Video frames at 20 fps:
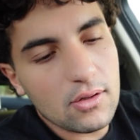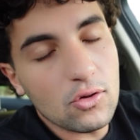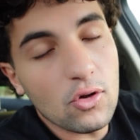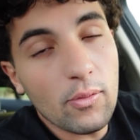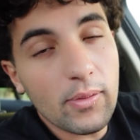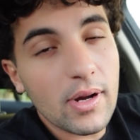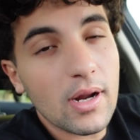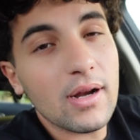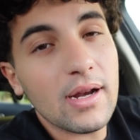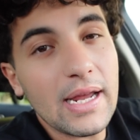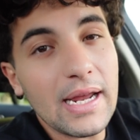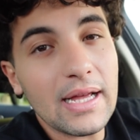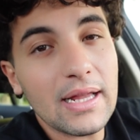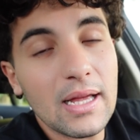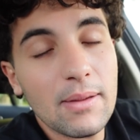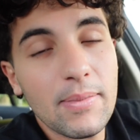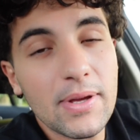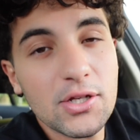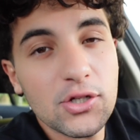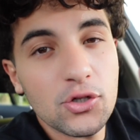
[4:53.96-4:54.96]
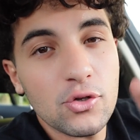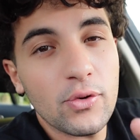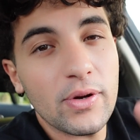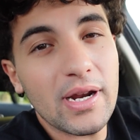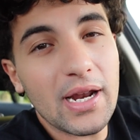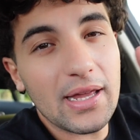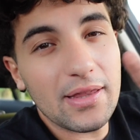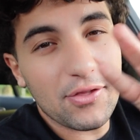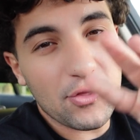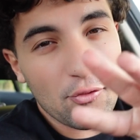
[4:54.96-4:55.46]
normally on an incline bench you're doing
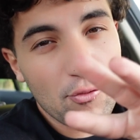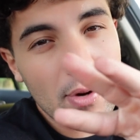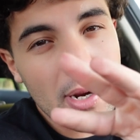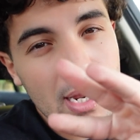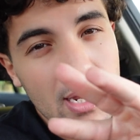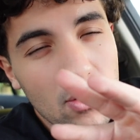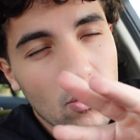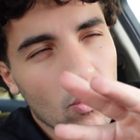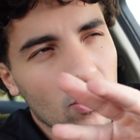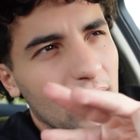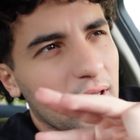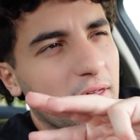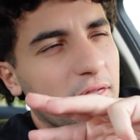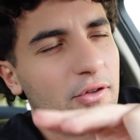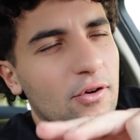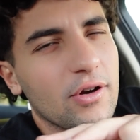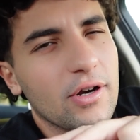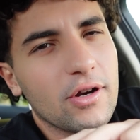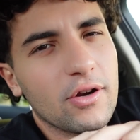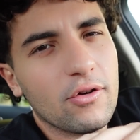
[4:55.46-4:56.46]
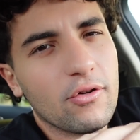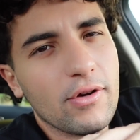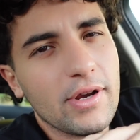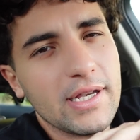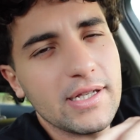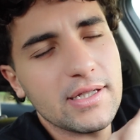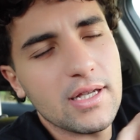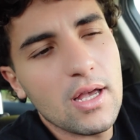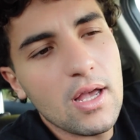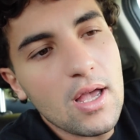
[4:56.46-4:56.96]
it at 3 or like 30
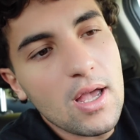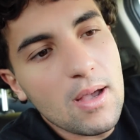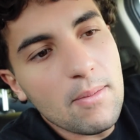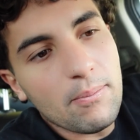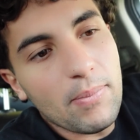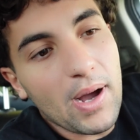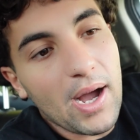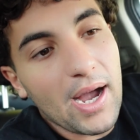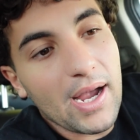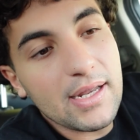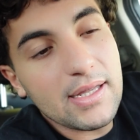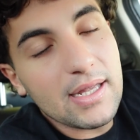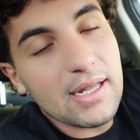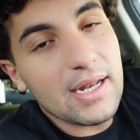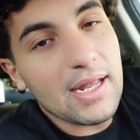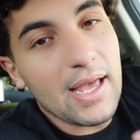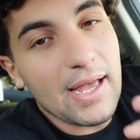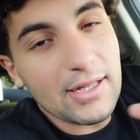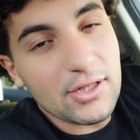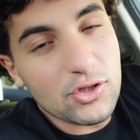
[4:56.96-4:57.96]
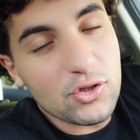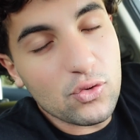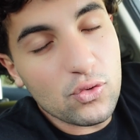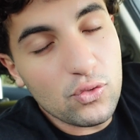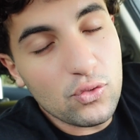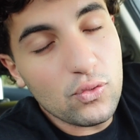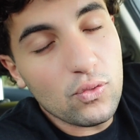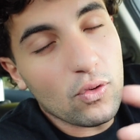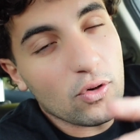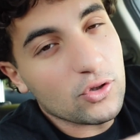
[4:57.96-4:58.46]
degrees, but I did it at
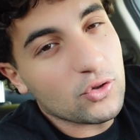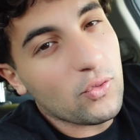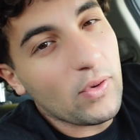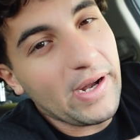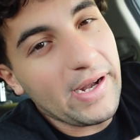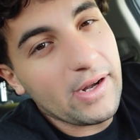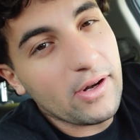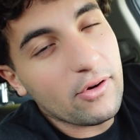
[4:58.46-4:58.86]
2 or 20